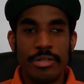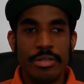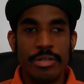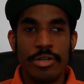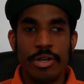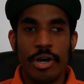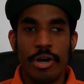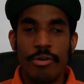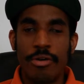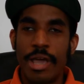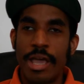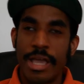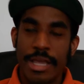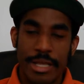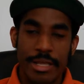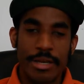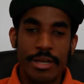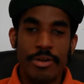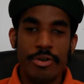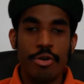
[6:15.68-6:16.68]
You know,
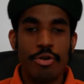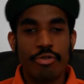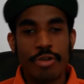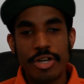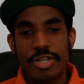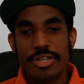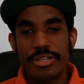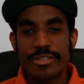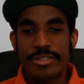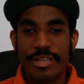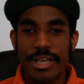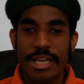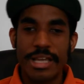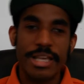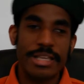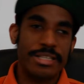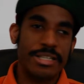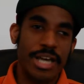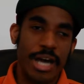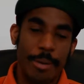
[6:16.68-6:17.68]
hey, new creatures say
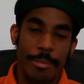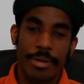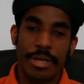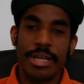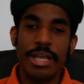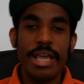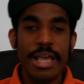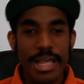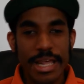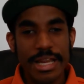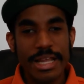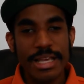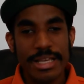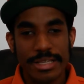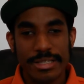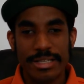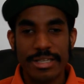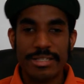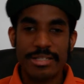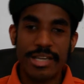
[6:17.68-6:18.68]
it's coming. it, it
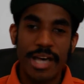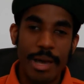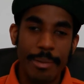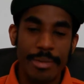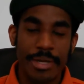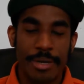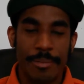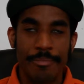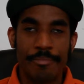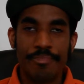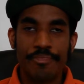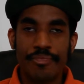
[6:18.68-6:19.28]
is. It's coming.